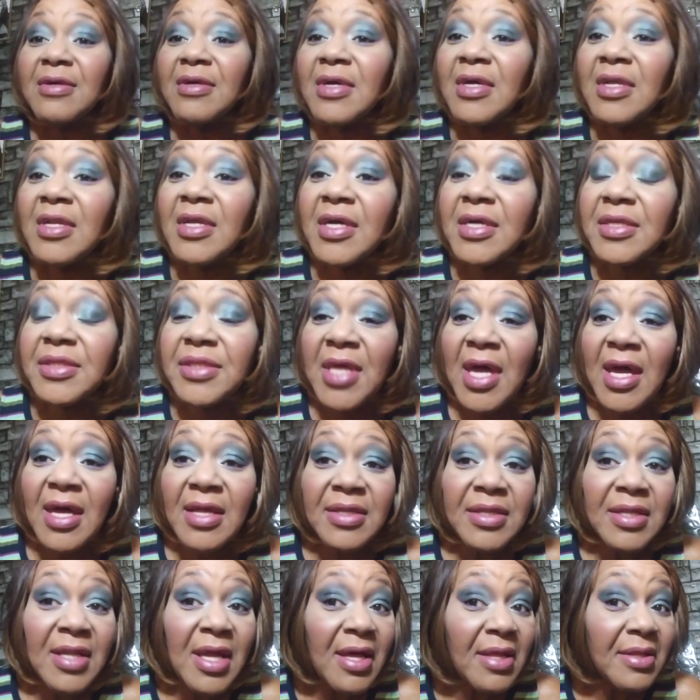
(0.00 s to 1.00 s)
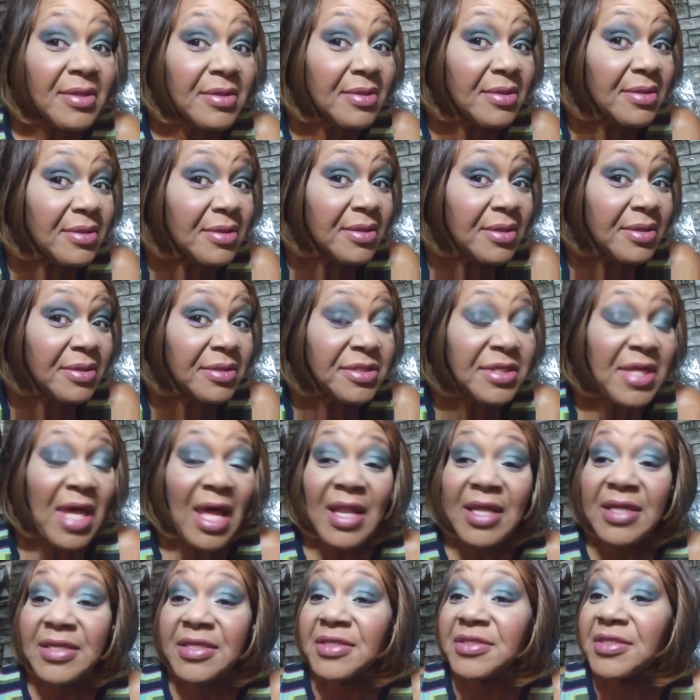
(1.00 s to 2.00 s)
And look at that. Now,
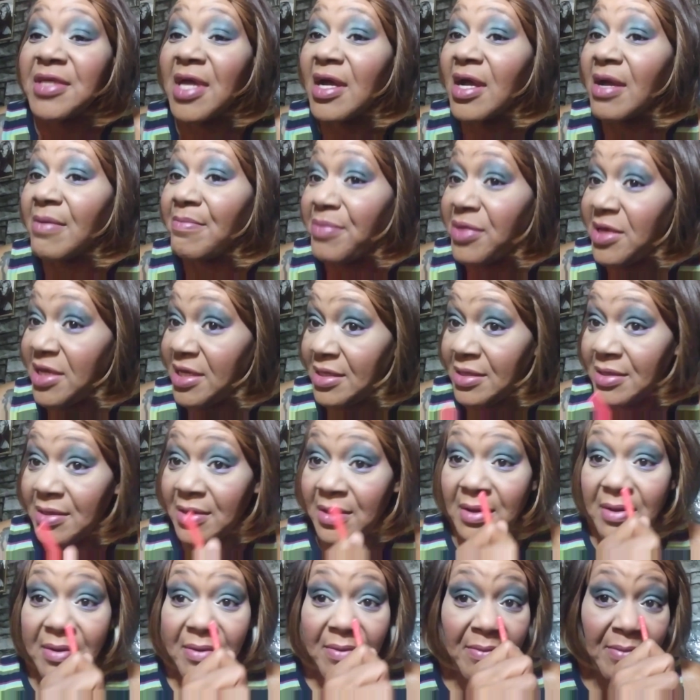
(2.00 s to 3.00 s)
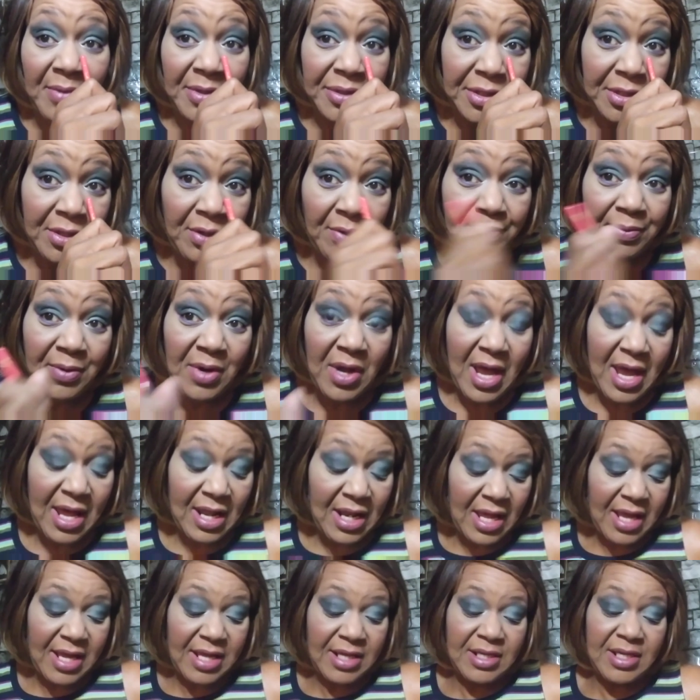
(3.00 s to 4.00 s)
Sally does not compete with an Oprah
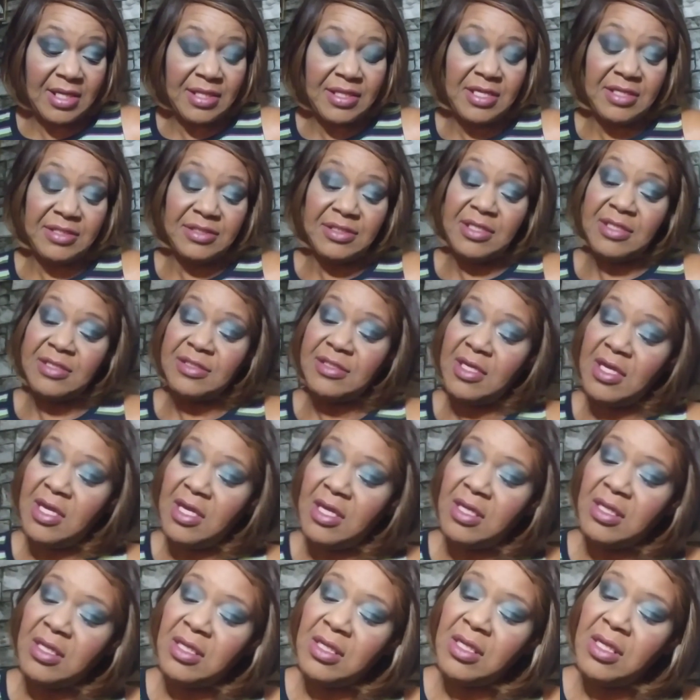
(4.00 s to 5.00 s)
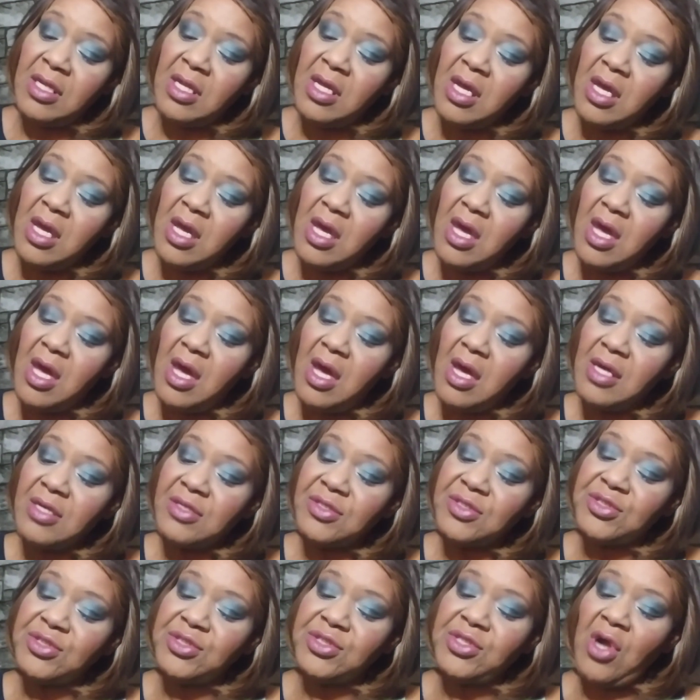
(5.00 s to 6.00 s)
highlight, and this is in
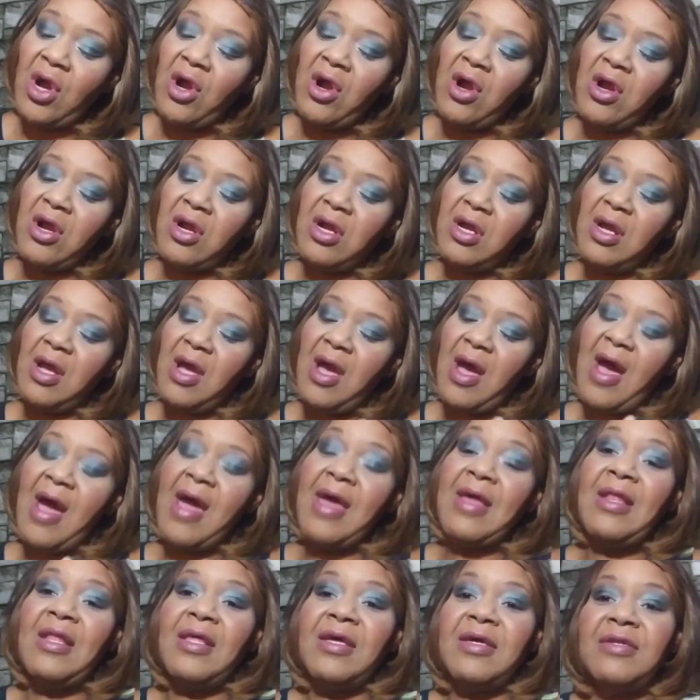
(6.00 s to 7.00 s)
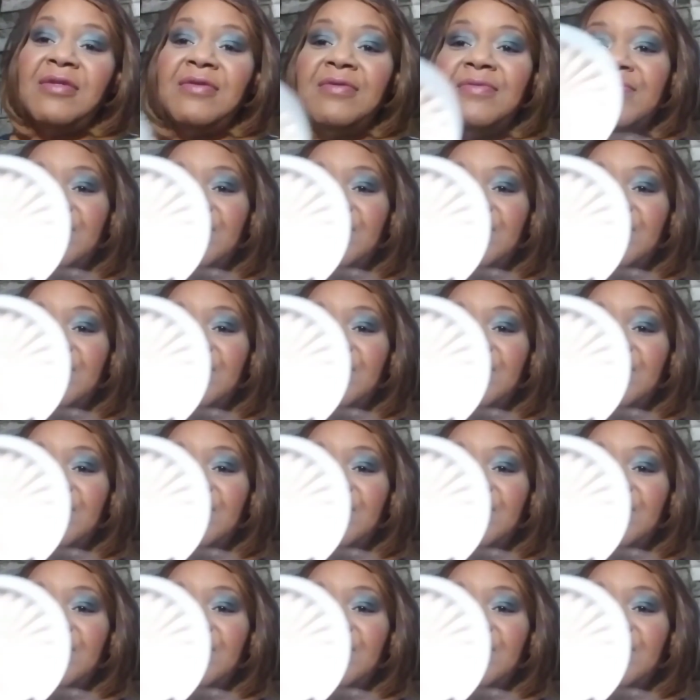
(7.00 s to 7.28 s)
Star Island,